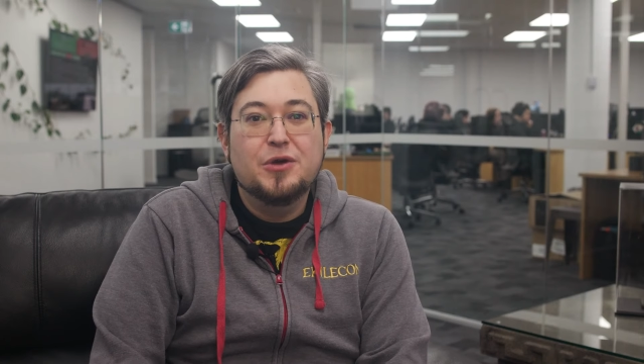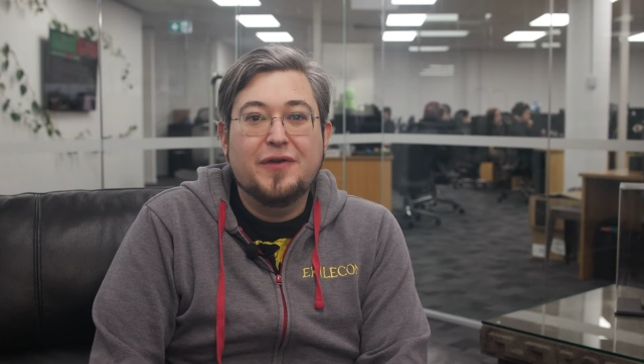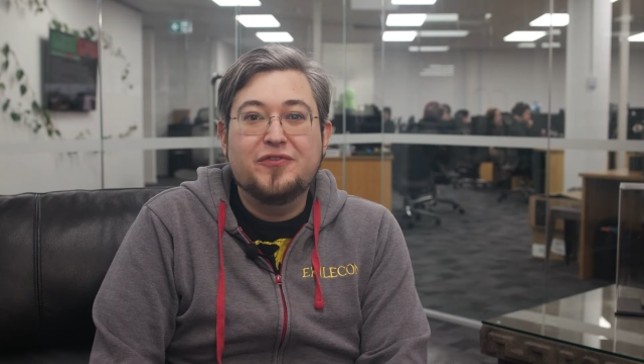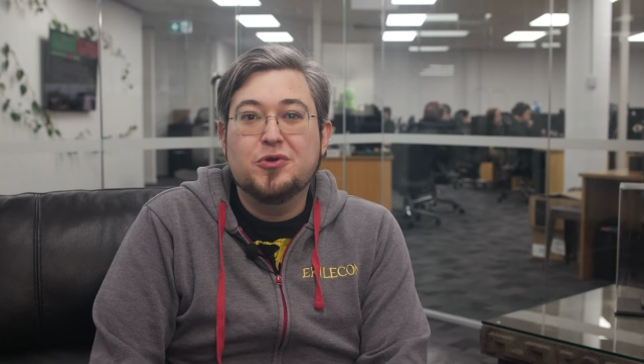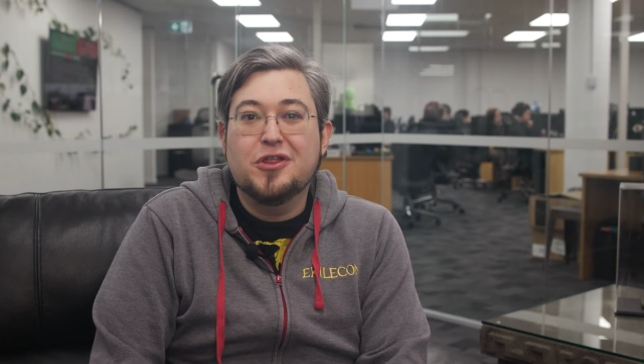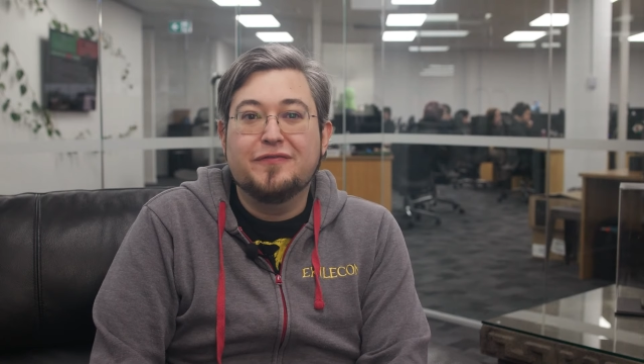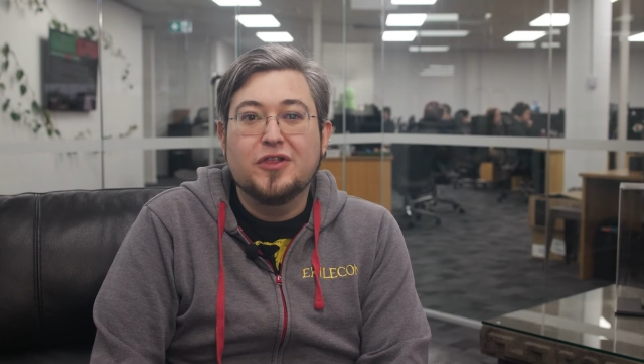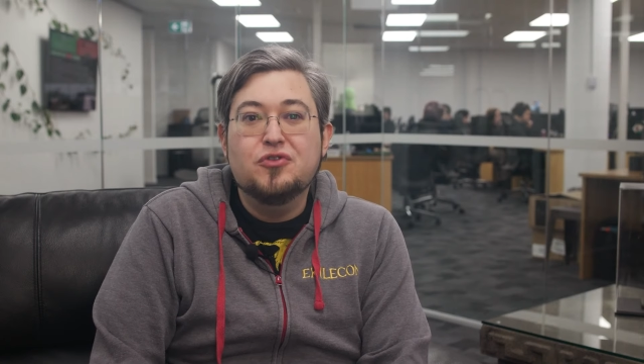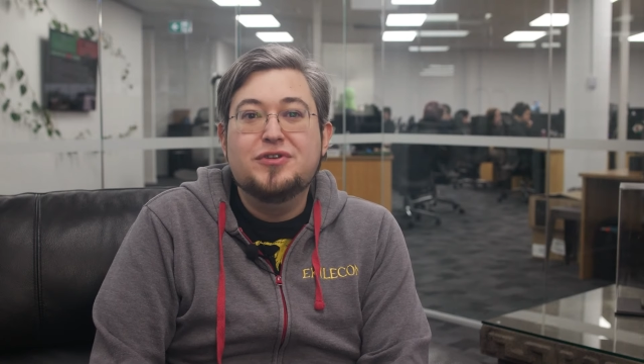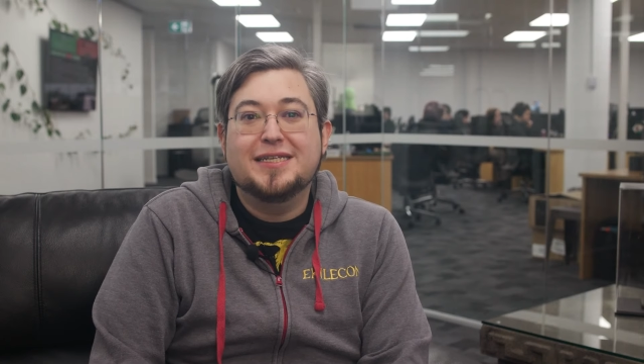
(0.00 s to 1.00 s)
we have to do a lot of
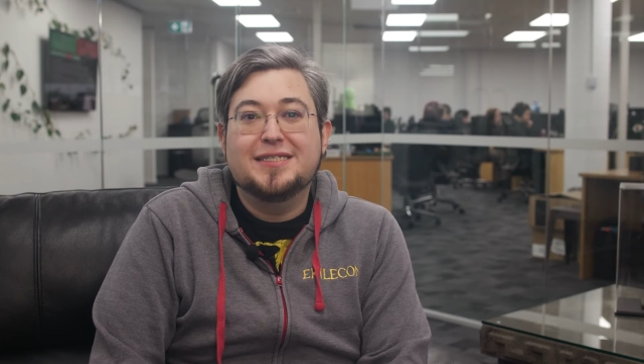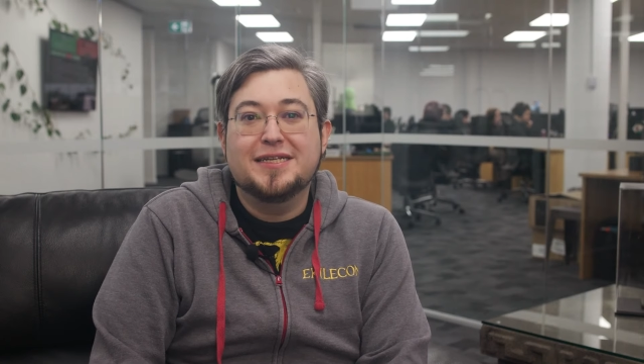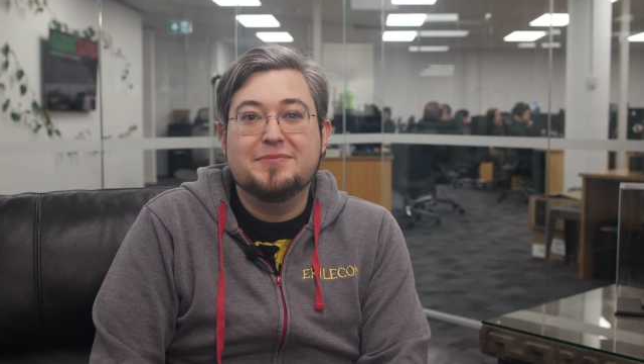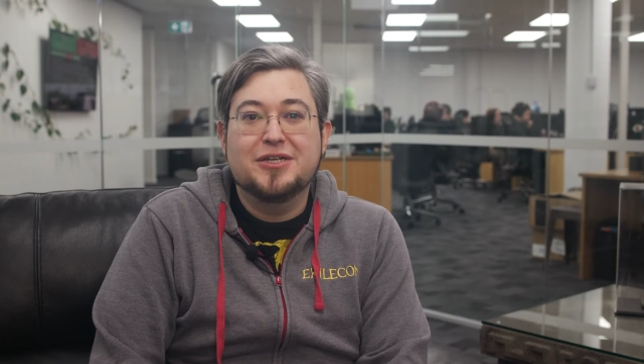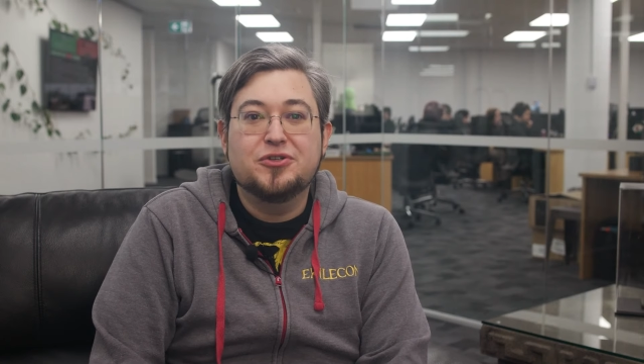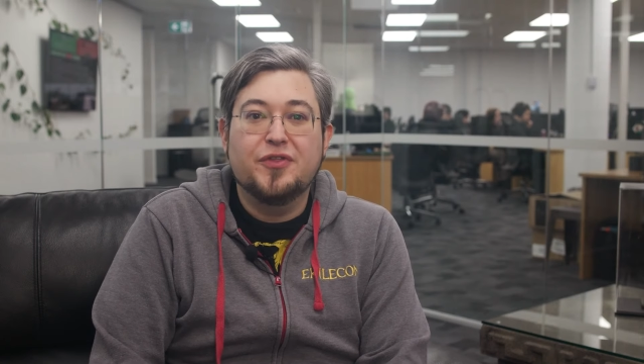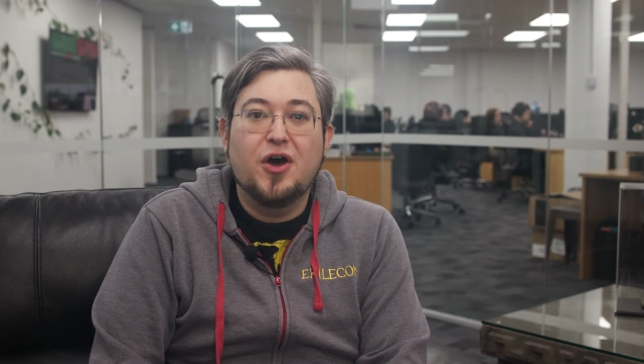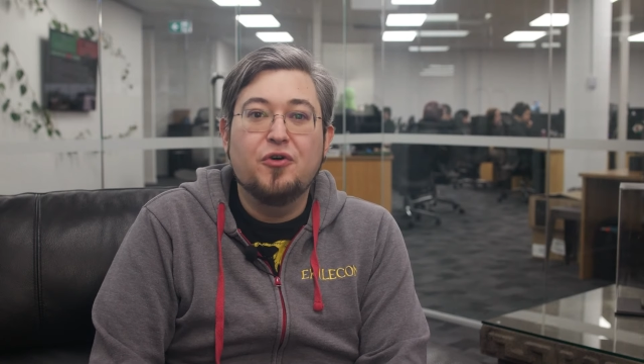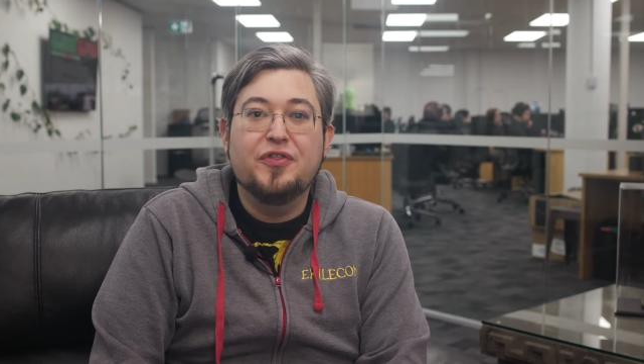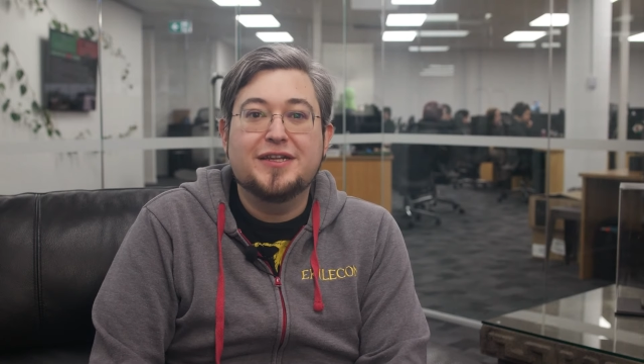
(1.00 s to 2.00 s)
load testing to make sure the
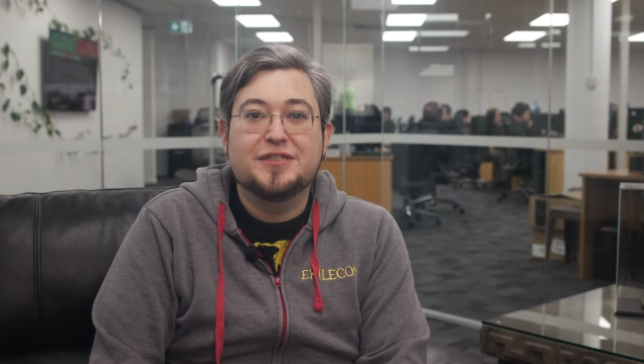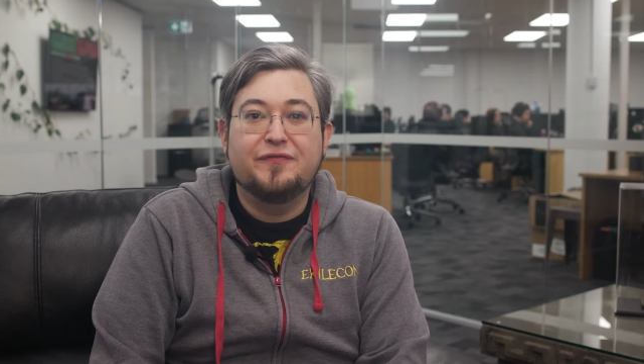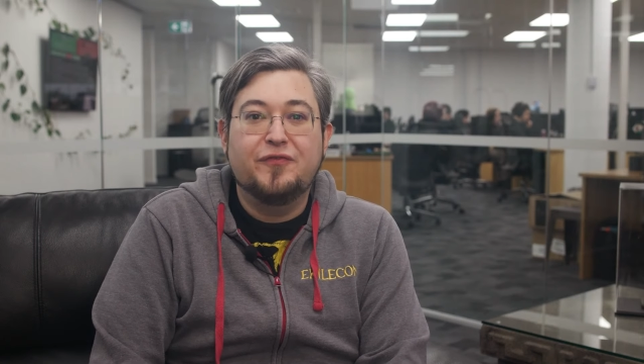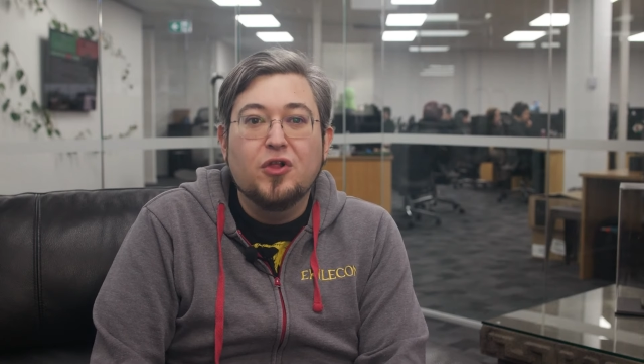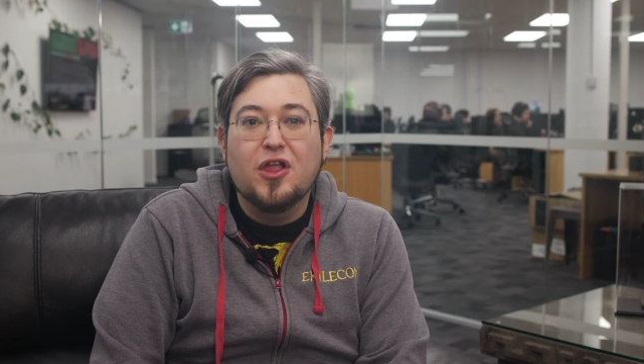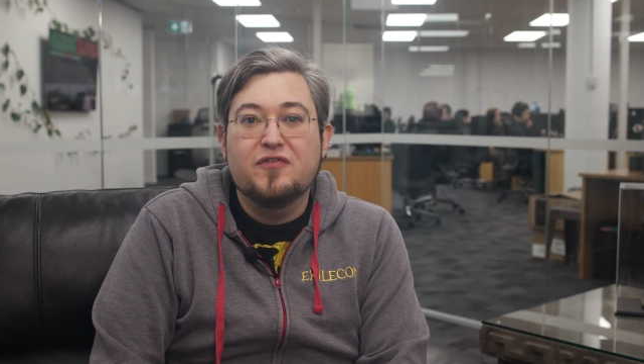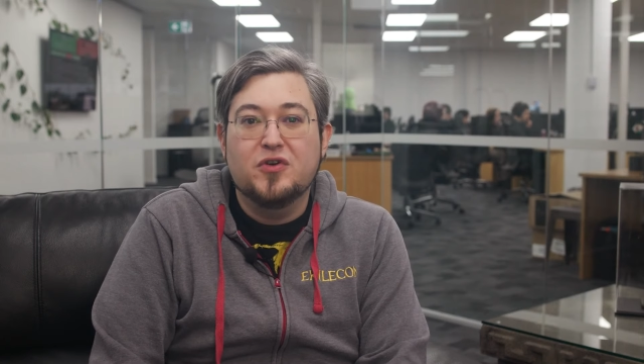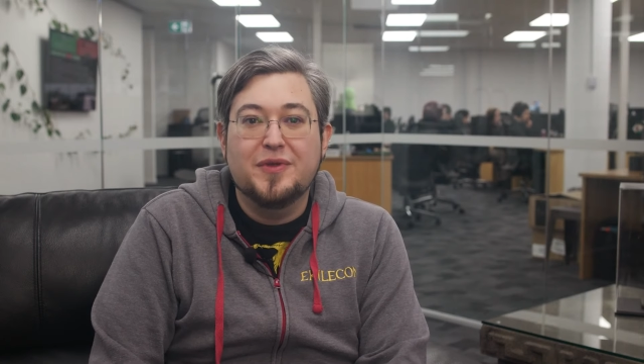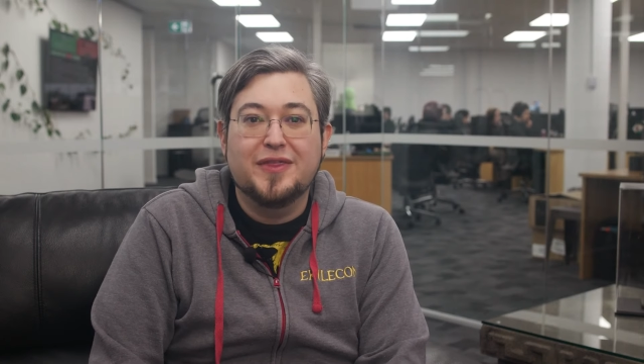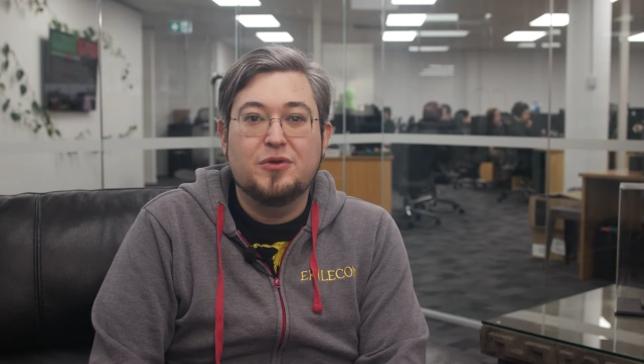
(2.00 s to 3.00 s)
whole thing doesn't fall over
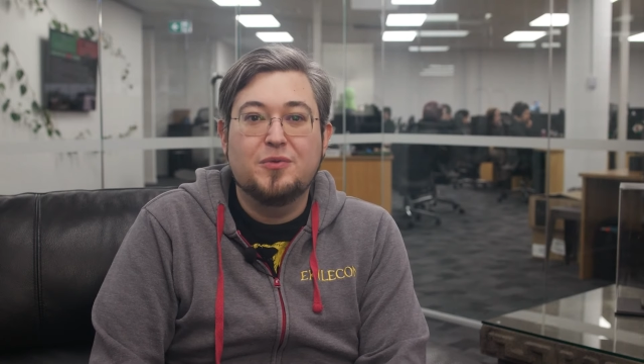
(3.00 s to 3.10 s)
when they